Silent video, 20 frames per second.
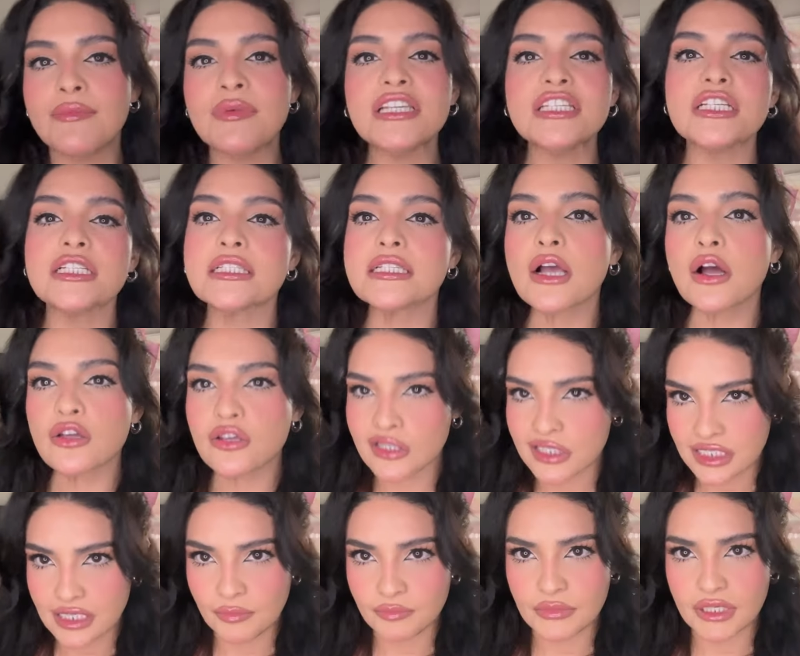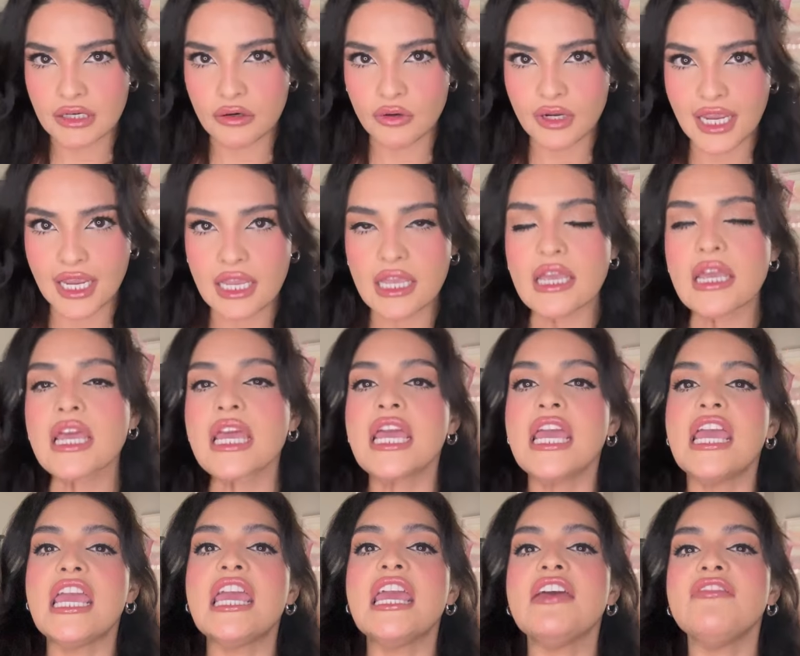me just tell you something, okay?
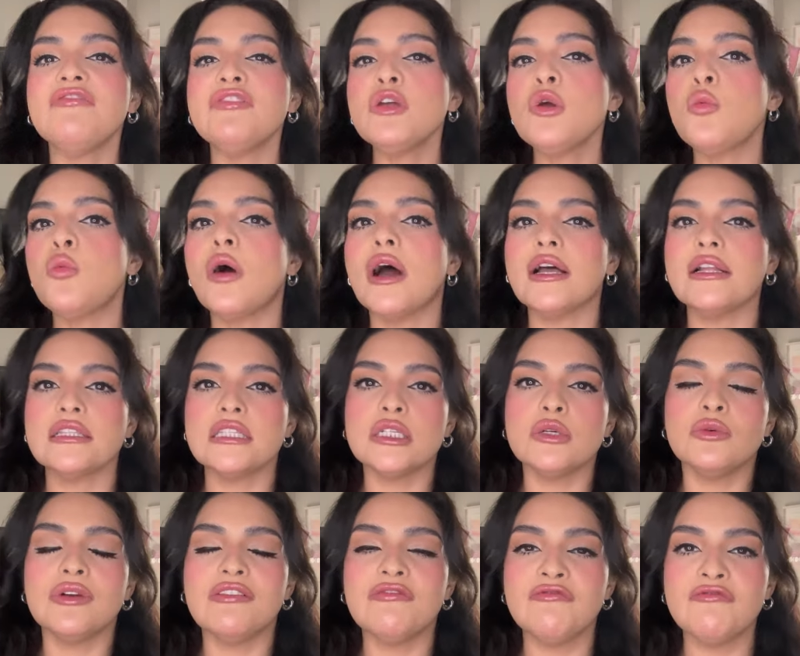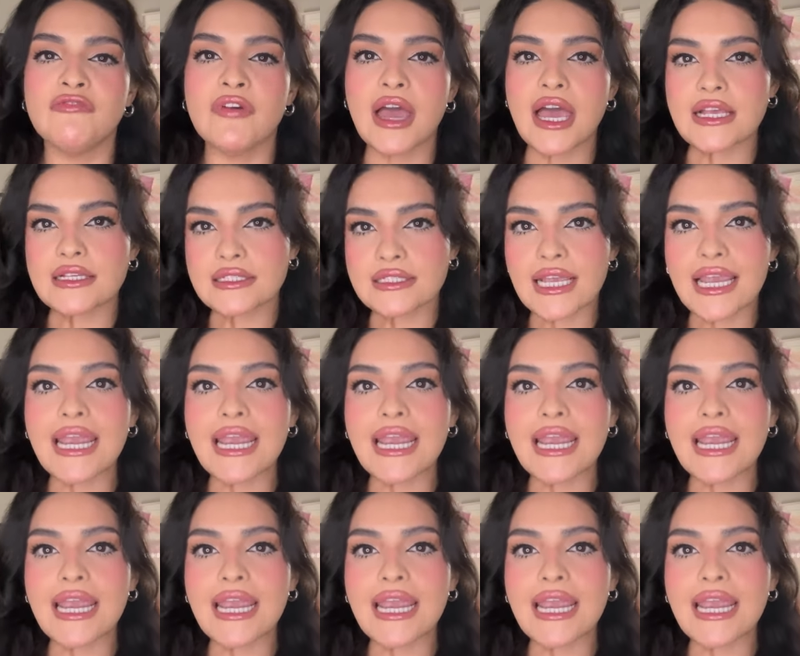If you want to invest